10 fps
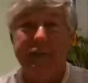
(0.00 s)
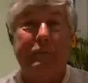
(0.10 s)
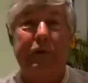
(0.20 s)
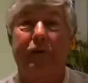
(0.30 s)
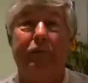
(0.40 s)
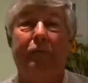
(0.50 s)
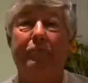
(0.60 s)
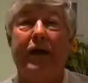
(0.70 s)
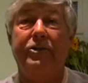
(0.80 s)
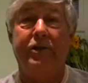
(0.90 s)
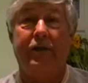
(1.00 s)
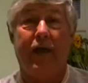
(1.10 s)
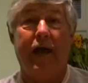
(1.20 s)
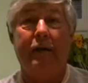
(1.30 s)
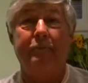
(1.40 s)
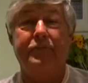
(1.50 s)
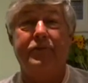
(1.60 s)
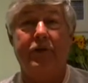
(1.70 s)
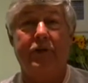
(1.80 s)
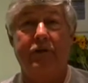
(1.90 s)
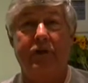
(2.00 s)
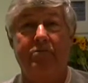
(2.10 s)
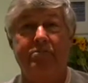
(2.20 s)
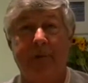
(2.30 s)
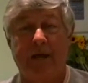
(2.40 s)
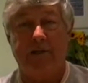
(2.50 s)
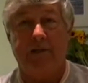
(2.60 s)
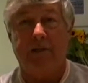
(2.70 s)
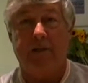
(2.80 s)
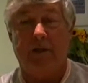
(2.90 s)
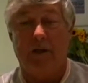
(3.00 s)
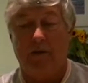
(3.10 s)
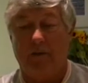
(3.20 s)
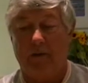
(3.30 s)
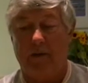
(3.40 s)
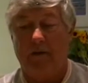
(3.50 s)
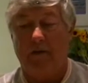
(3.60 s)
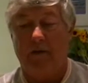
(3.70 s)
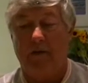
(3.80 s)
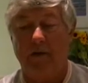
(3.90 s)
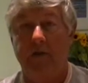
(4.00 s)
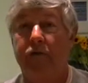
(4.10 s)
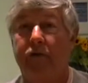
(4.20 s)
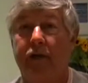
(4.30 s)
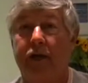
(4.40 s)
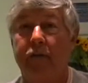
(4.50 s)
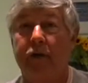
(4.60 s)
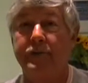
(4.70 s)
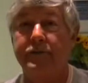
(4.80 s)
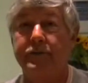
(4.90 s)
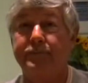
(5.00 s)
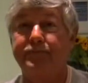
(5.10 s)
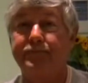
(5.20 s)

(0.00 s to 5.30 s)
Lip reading: DuPont were magic, absolutely magic. And I got one of the early urethane ones.